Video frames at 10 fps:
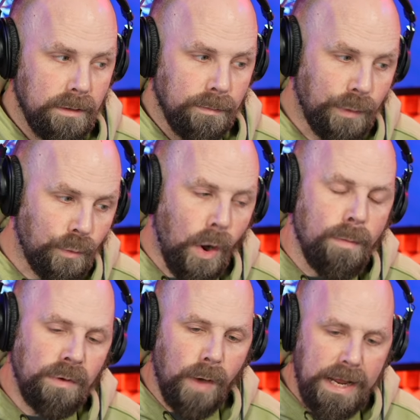But
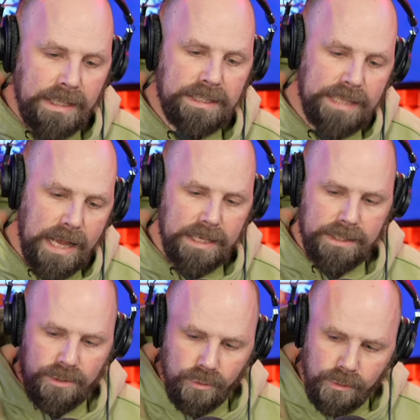Roman Reigns
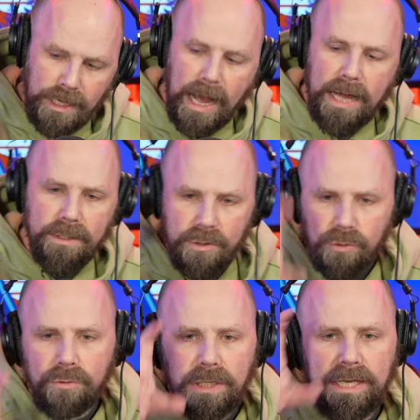says, do not
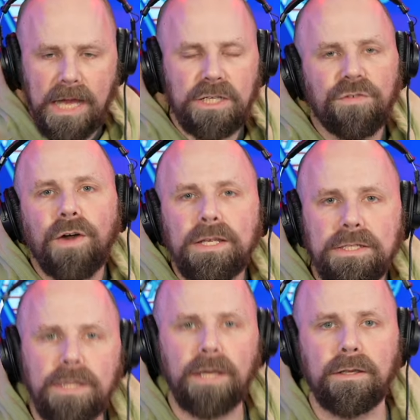do the catchphrase
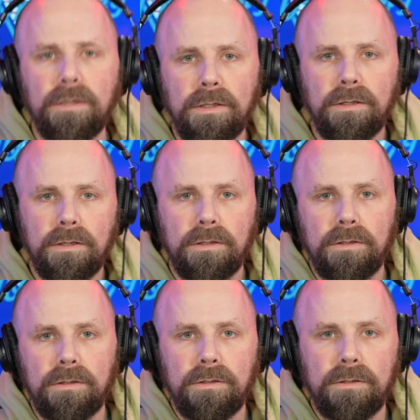thing.
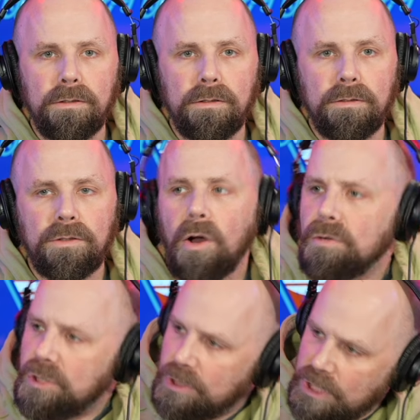
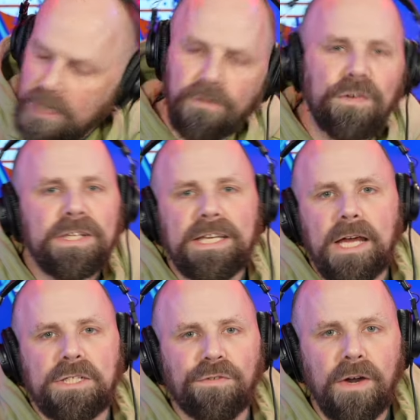Don't cheer for the
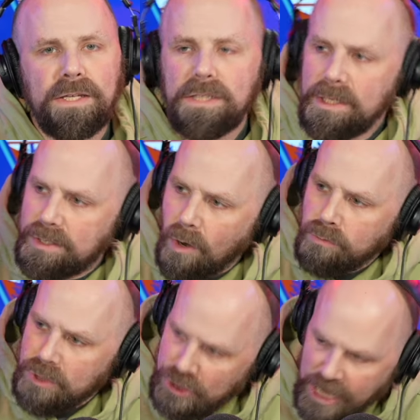catchphrases.
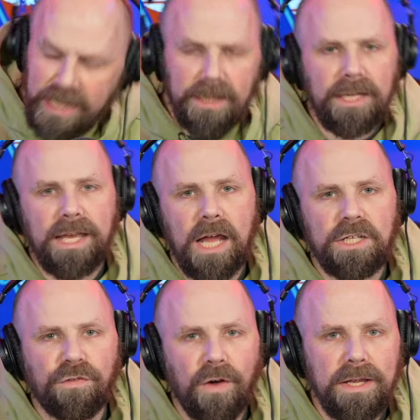Don't chant the
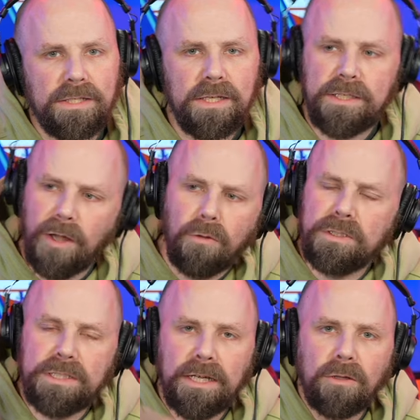catchphrases. Don't
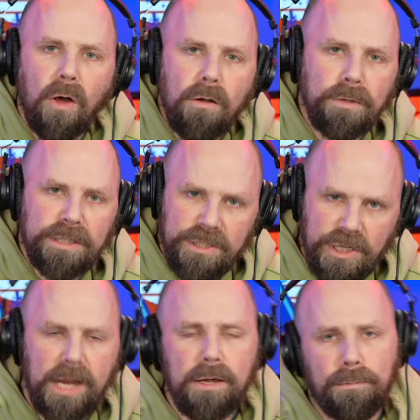sing along with the
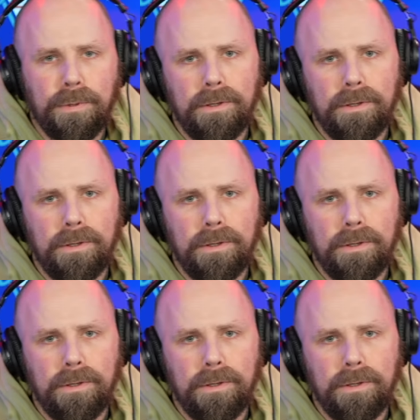champ.